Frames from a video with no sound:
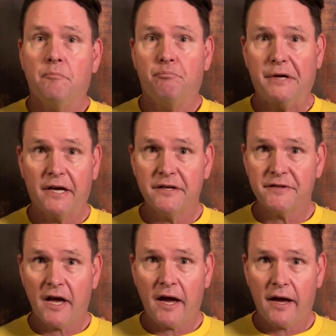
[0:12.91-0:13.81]
Because
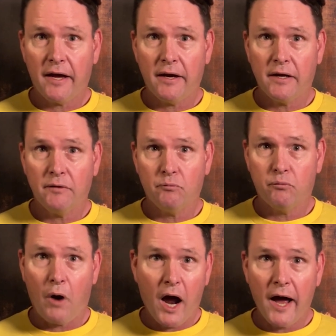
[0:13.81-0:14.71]
I
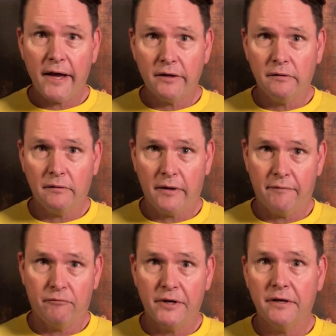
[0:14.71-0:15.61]

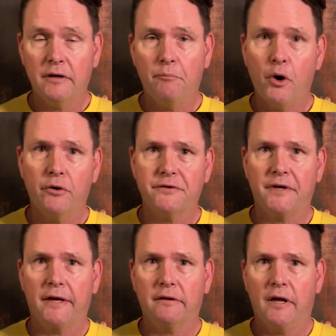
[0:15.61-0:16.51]
have ridden a
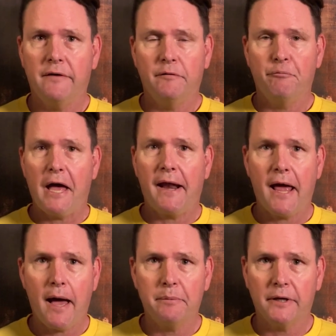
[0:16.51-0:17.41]
motorcycle, I have a bad
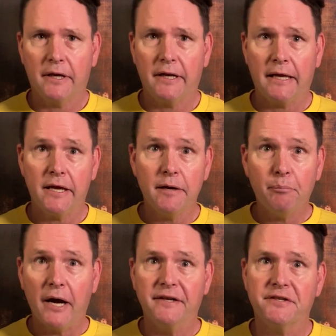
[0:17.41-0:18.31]
habit of getting hit
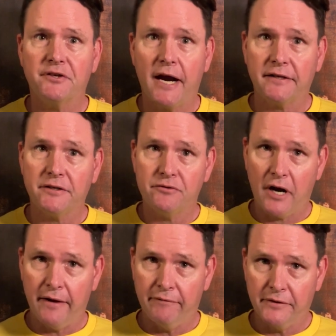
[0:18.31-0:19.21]
by distracted
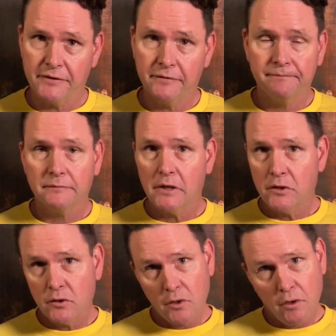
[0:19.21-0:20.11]
drivers.
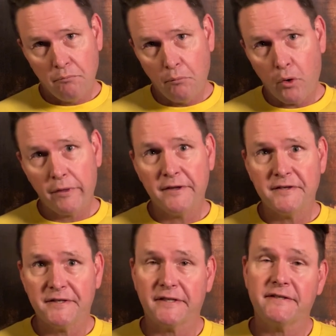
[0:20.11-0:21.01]
More than
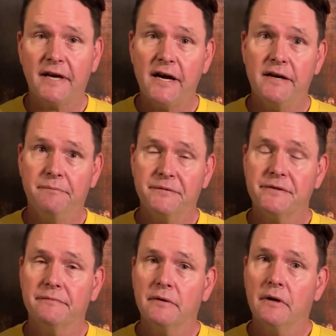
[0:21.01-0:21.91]
6
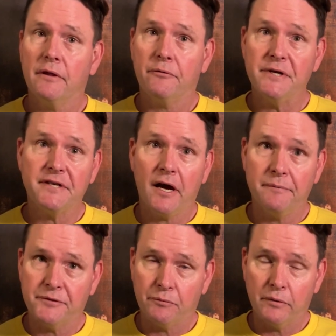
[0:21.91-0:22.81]
times. 3
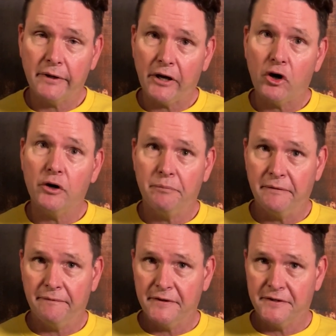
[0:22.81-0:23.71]
times it really hurt
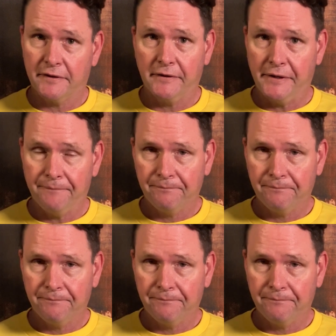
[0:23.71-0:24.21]
me physically.